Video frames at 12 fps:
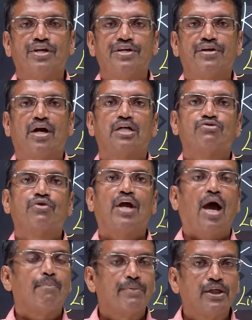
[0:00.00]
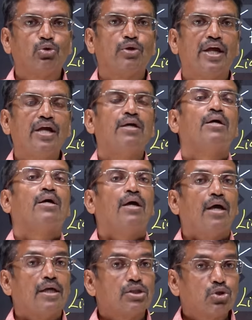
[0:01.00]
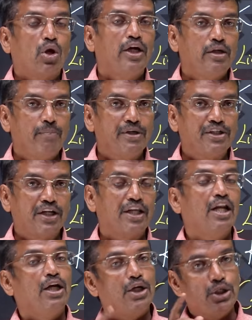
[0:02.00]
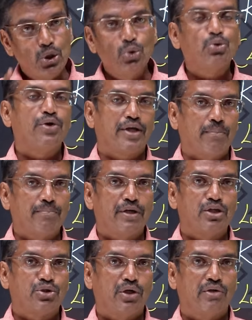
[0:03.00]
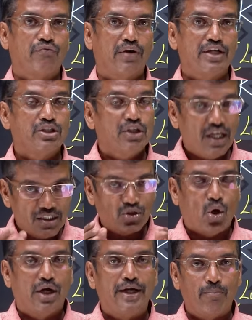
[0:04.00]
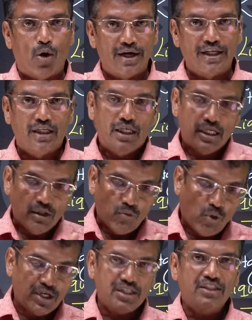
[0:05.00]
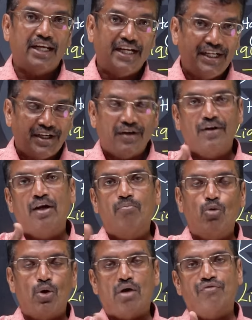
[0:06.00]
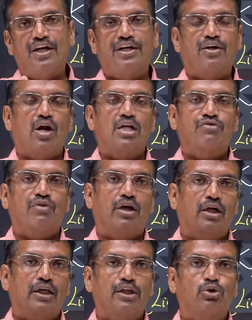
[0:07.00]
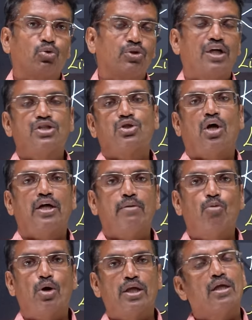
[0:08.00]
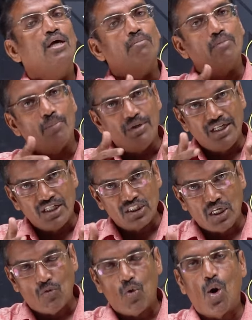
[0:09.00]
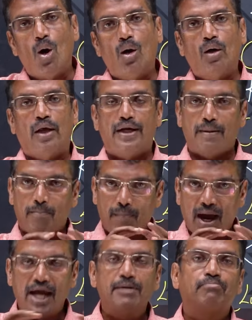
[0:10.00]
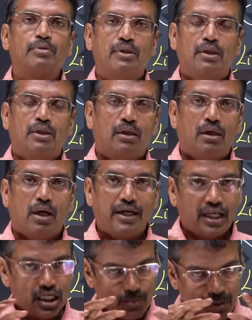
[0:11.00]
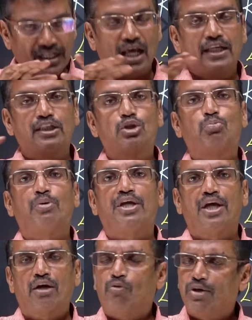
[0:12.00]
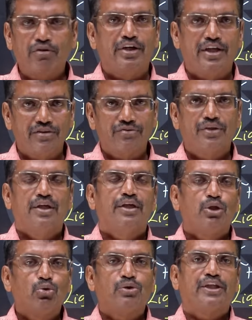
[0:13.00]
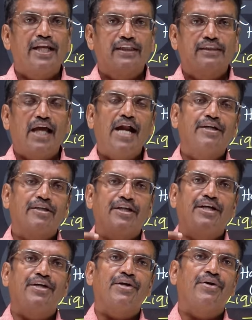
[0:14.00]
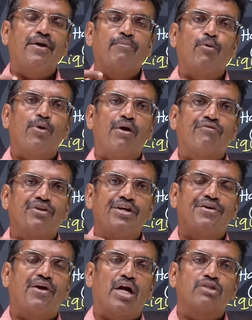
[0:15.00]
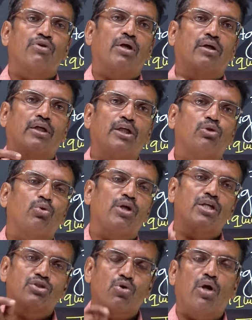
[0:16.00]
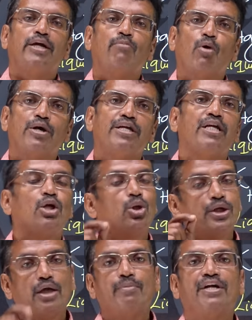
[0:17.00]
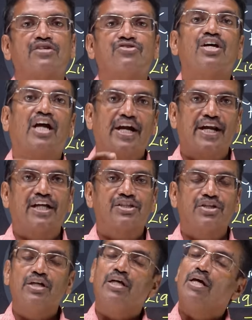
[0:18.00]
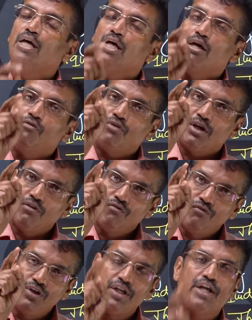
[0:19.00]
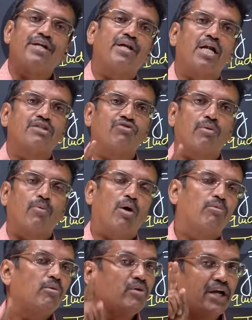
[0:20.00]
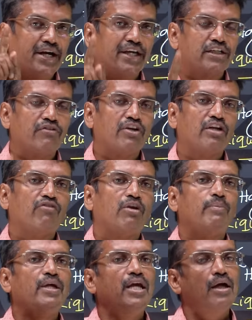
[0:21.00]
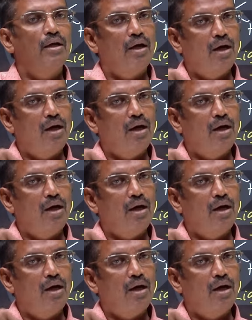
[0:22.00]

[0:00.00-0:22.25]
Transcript: heat transfer happening through a, a solid material due to temperature difference, a solid body what is the internal mode of heat transfer occurring through that solid body. Maybe it is a wall or a pipe or a metallic sphere, whatever it is. You take that internal mode of heat transfer occurring through a solid body, you name it as a conduction. For every heat transfer problem, conductivity will be